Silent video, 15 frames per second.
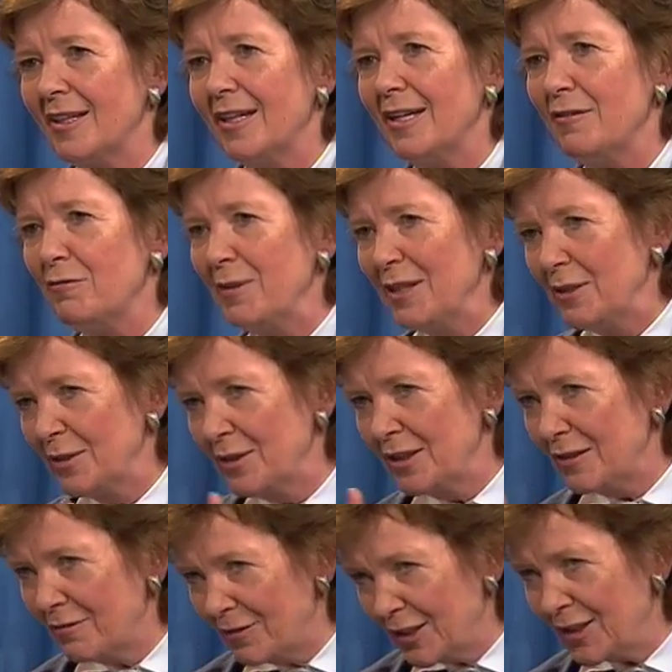If we could
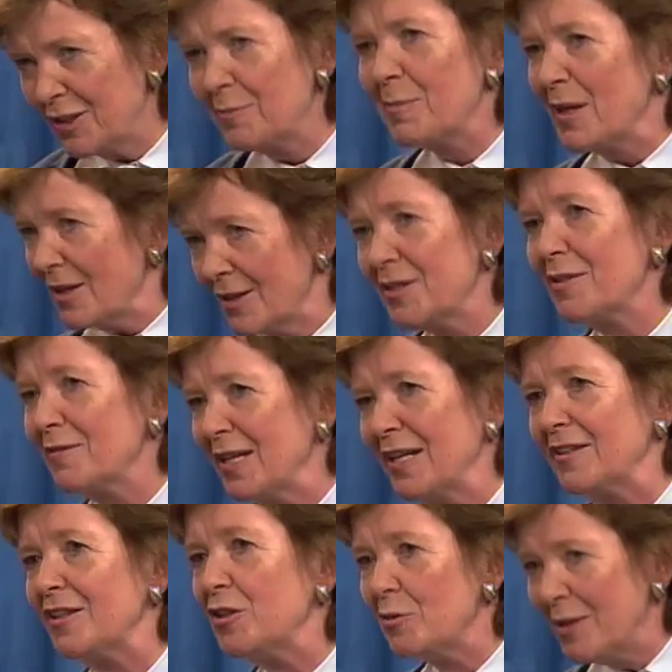convert part of
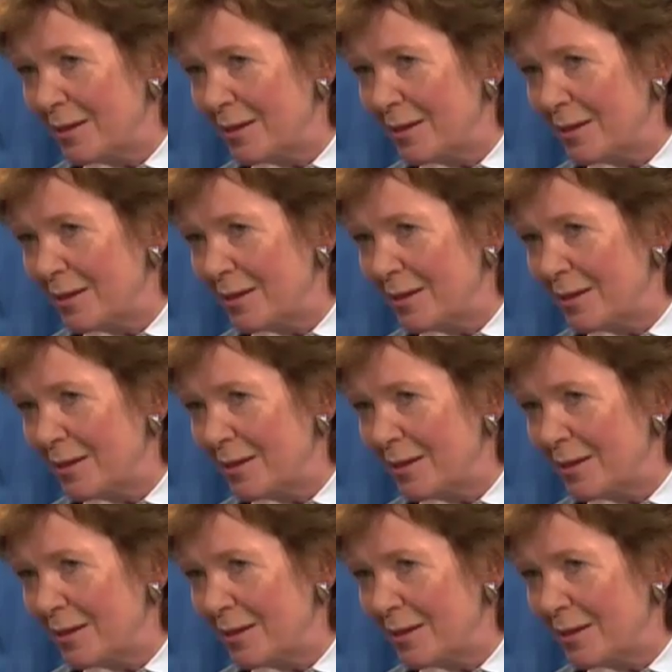that into